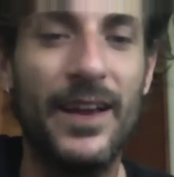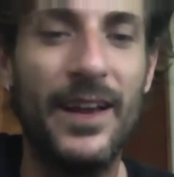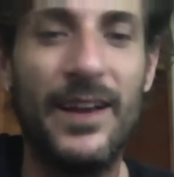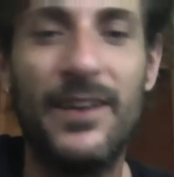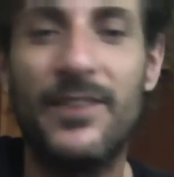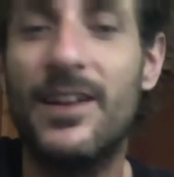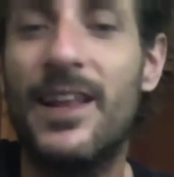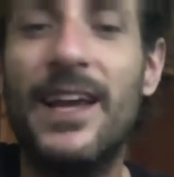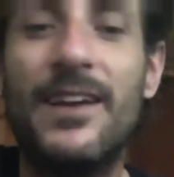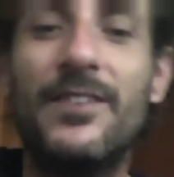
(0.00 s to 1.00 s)
There's a
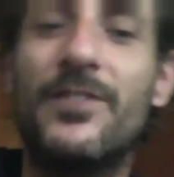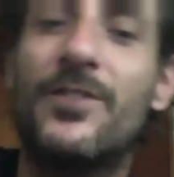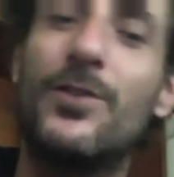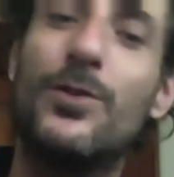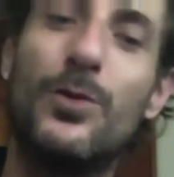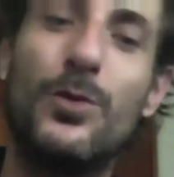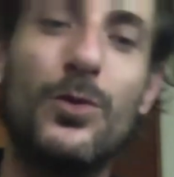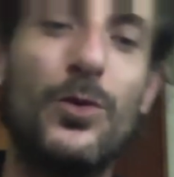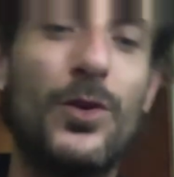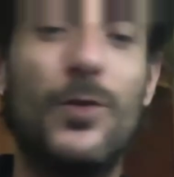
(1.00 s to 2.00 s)
lake of stew
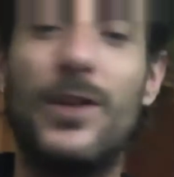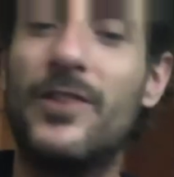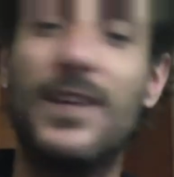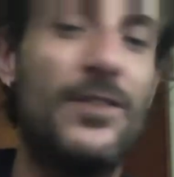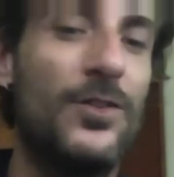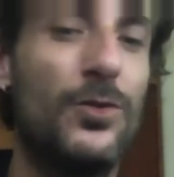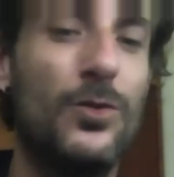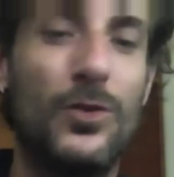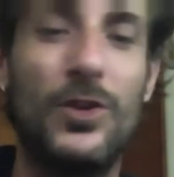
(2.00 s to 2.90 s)
and whiskey too,